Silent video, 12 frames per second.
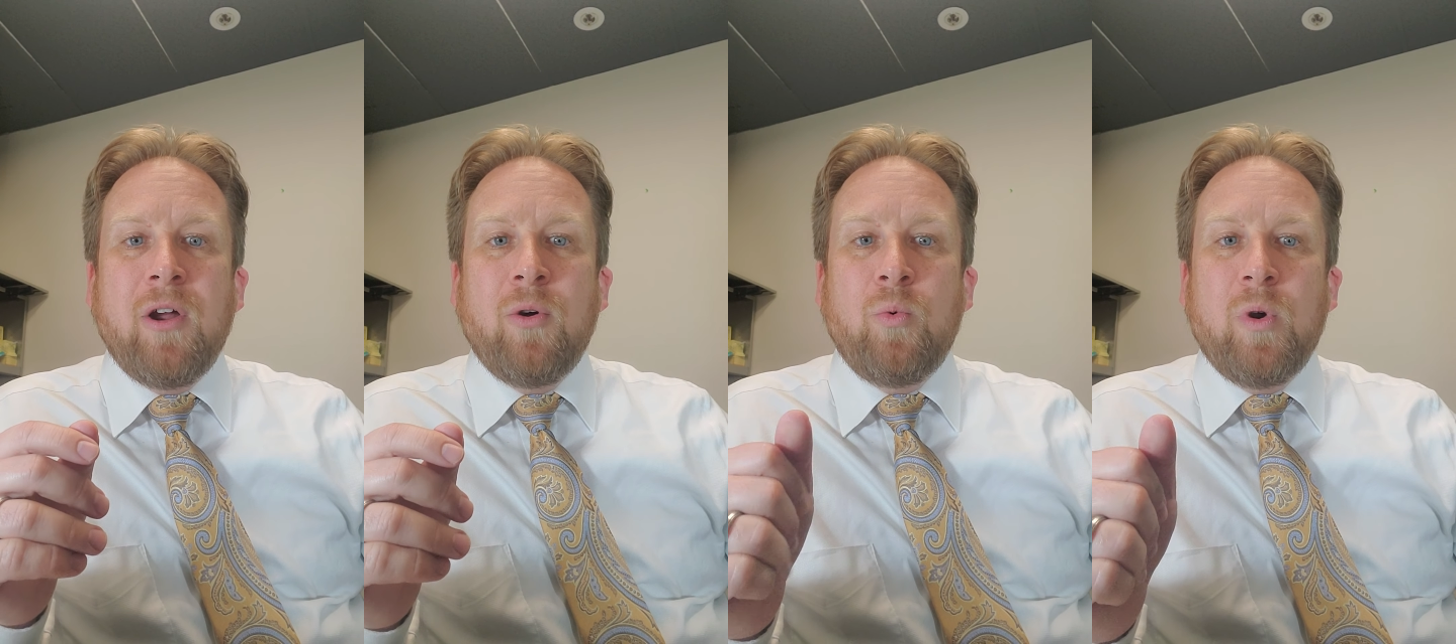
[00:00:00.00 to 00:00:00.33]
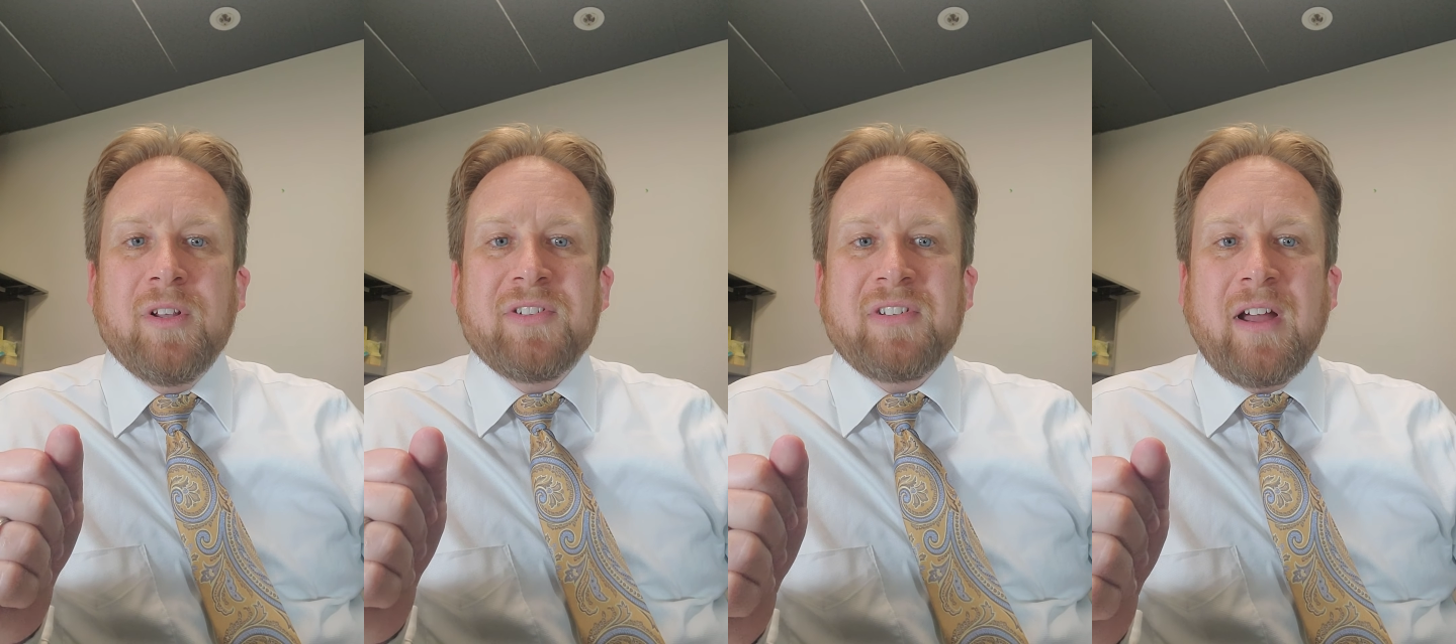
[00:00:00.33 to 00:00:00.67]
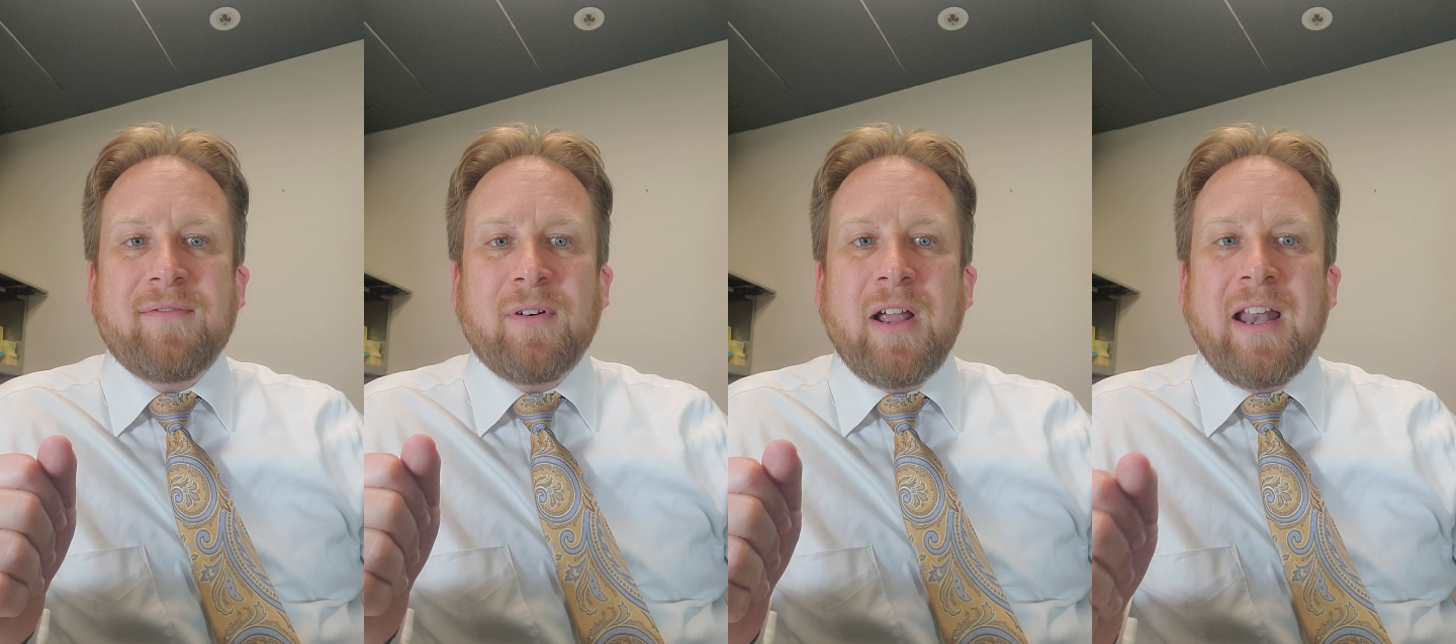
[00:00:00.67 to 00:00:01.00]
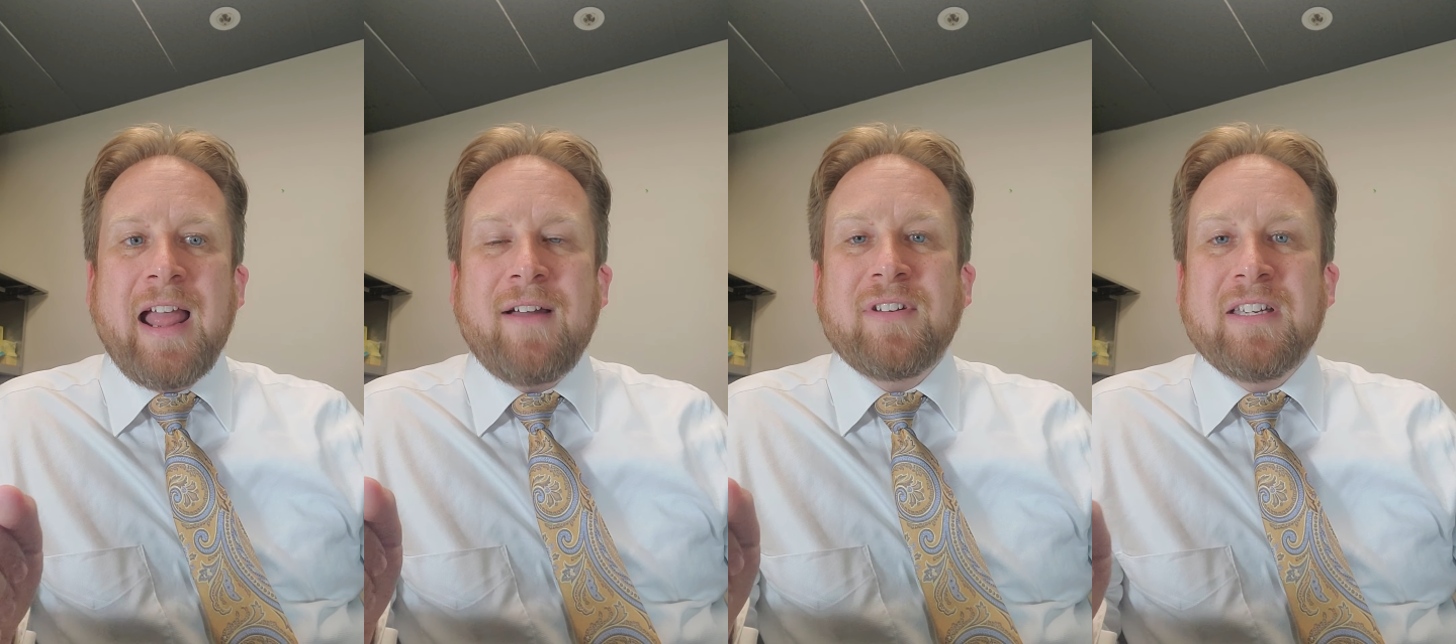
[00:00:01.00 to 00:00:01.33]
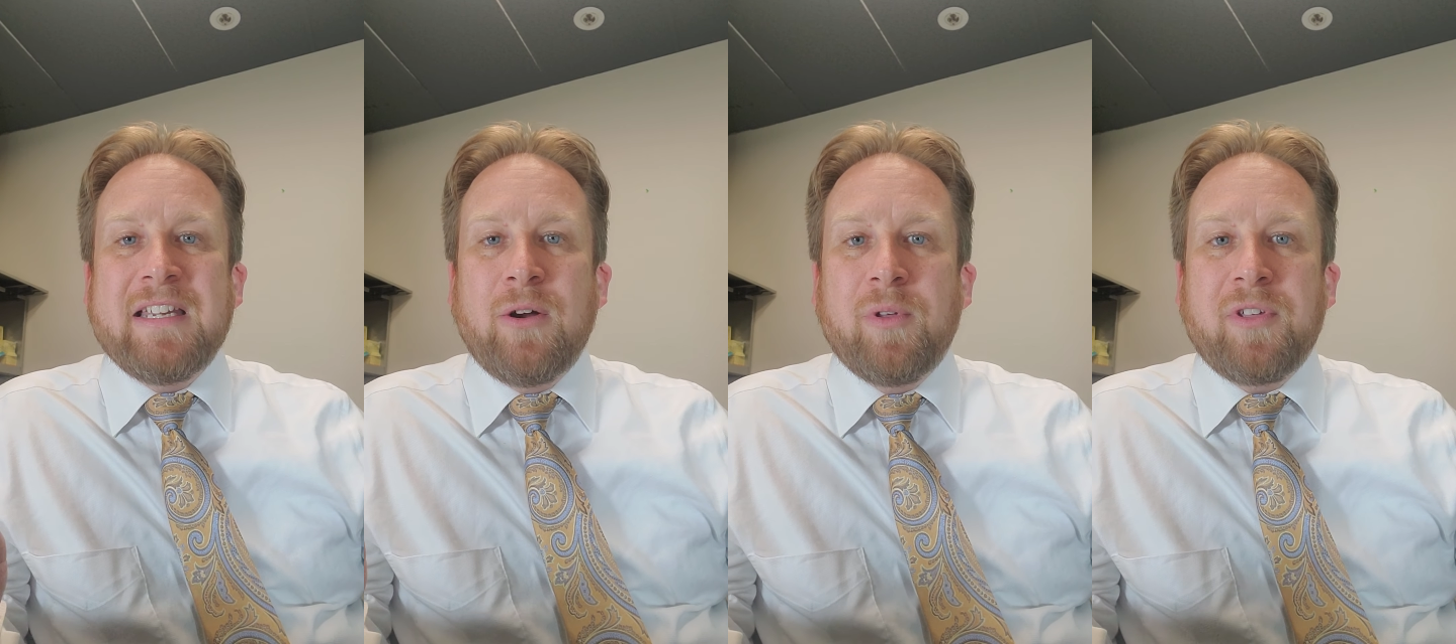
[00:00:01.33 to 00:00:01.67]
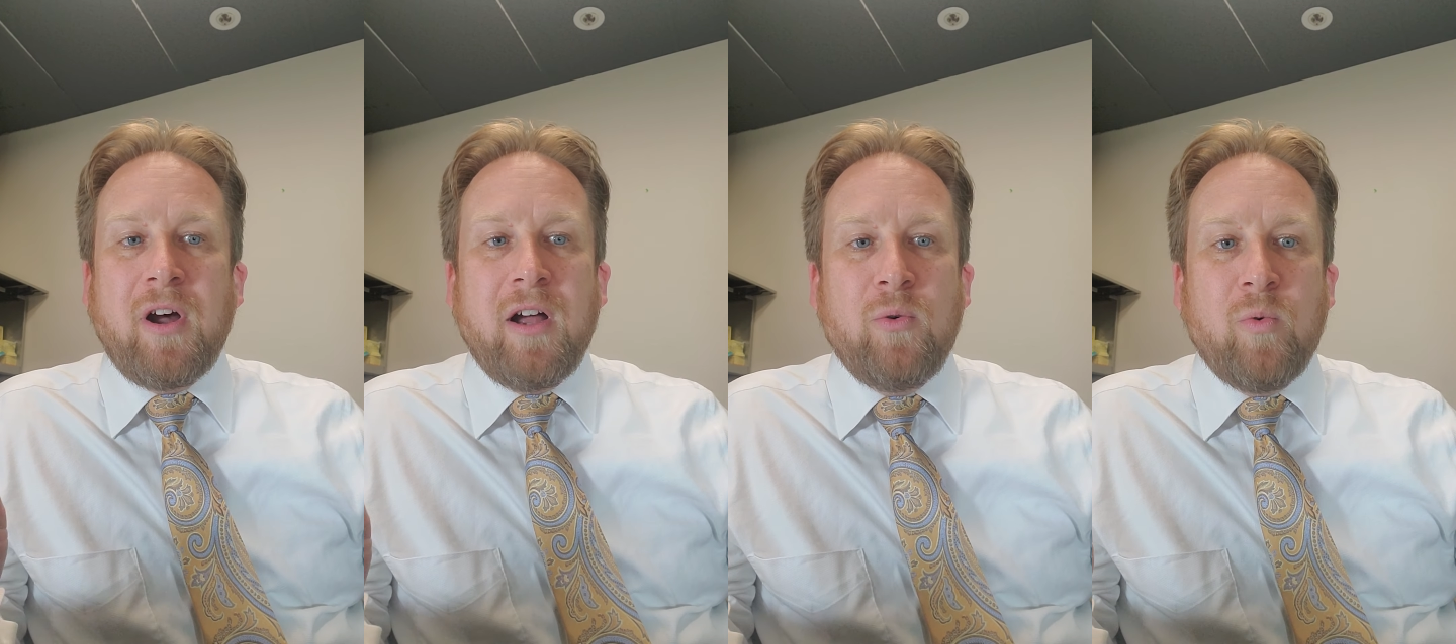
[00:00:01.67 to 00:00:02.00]
will suffer and have to deal with
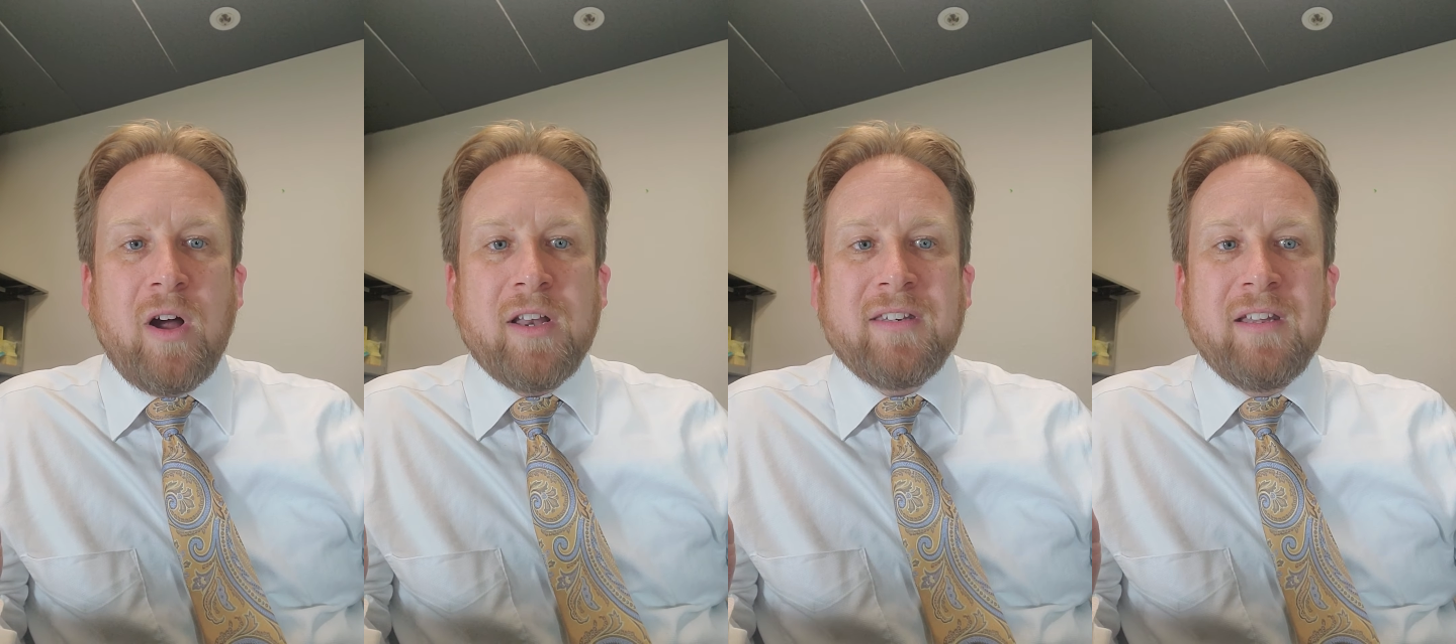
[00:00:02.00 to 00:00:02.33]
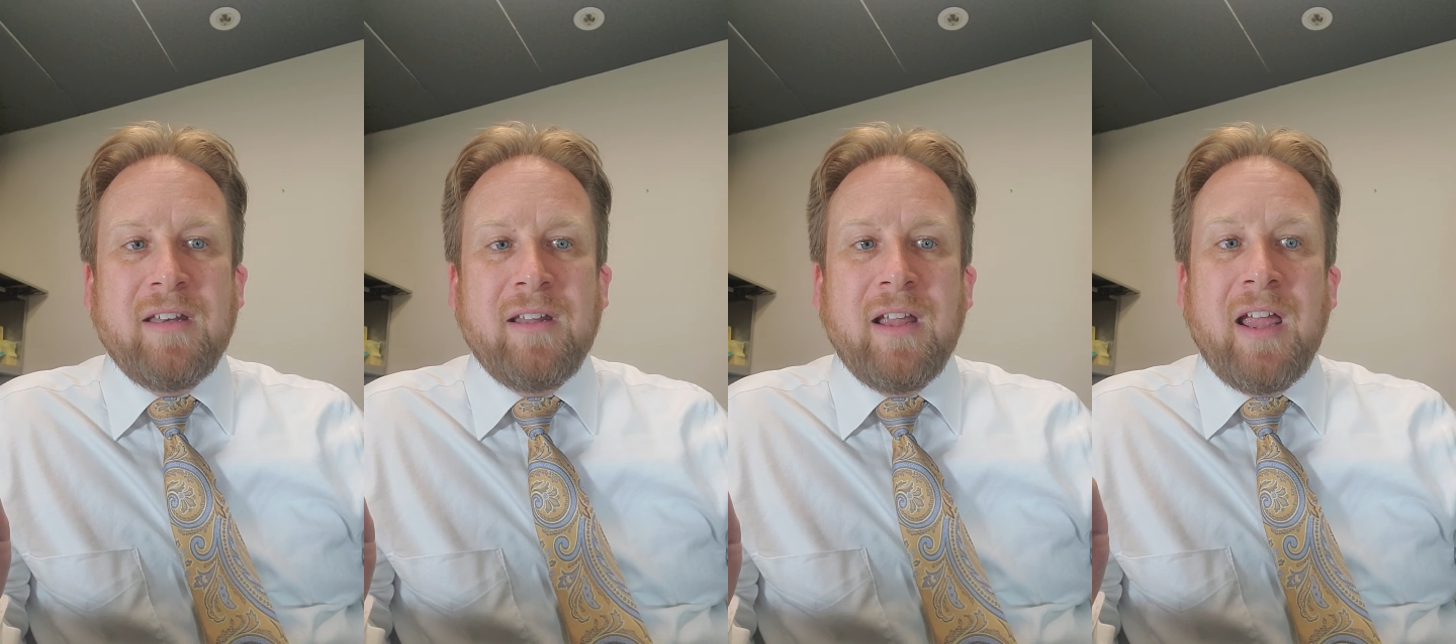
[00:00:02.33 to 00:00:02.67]
unwanted